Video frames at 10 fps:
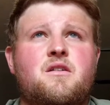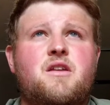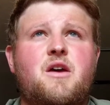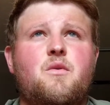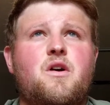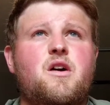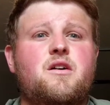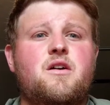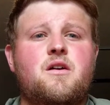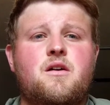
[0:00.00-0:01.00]
day
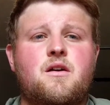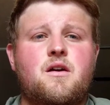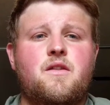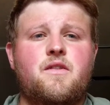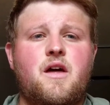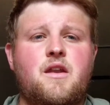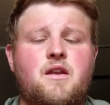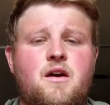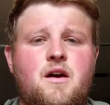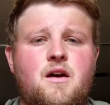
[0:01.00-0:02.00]
work, and
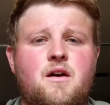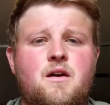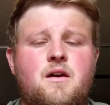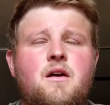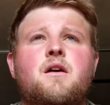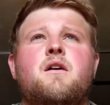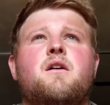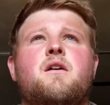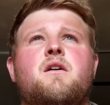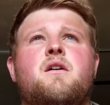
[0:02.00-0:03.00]
then uh,
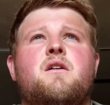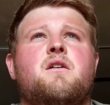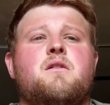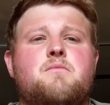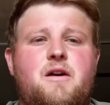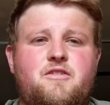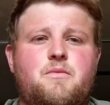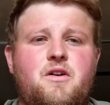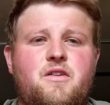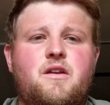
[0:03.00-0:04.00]
back to
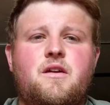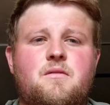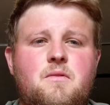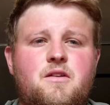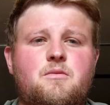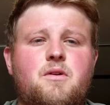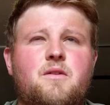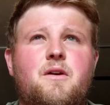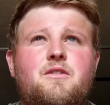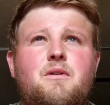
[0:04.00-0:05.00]
building, back to
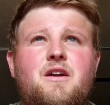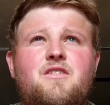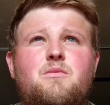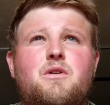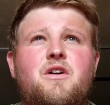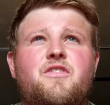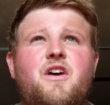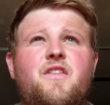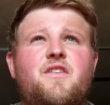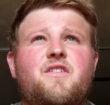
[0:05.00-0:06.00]
building, back to making some
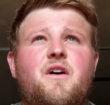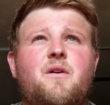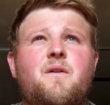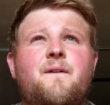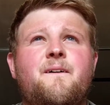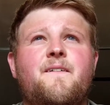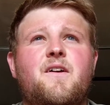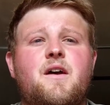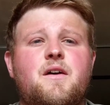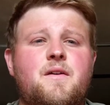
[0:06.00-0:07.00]
content. So
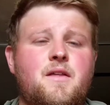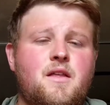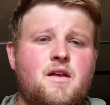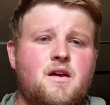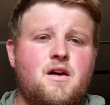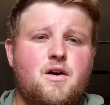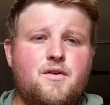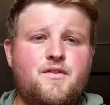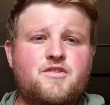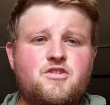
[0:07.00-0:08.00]
yeah, hope
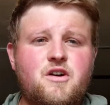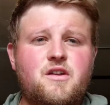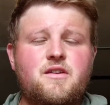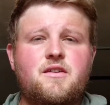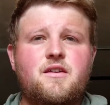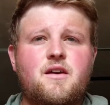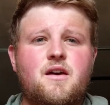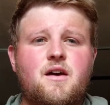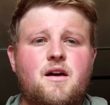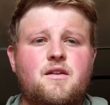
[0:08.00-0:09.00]
you've enjoyed,
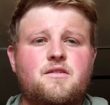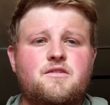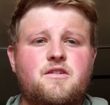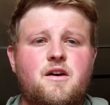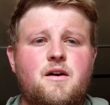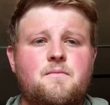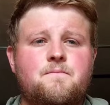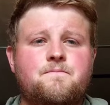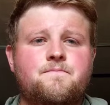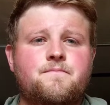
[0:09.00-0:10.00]
and
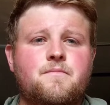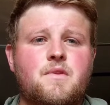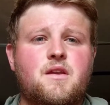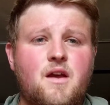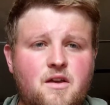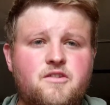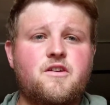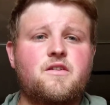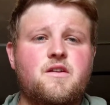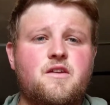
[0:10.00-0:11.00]
um, yeah, I'll see
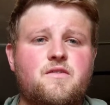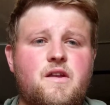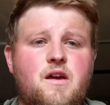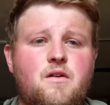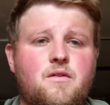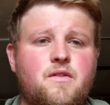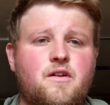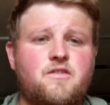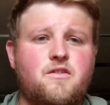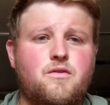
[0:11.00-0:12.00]
you in the next video.
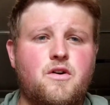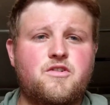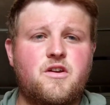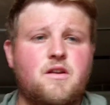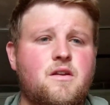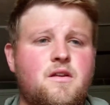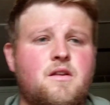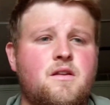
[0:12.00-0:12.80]
Thanks a lot for watching.